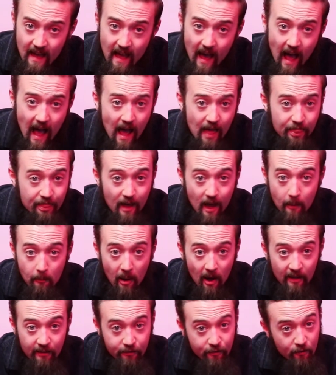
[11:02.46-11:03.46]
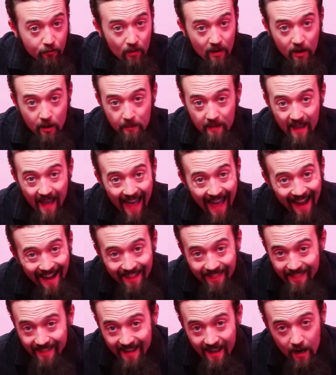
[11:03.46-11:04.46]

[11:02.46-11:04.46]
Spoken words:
Third-party software could be anything,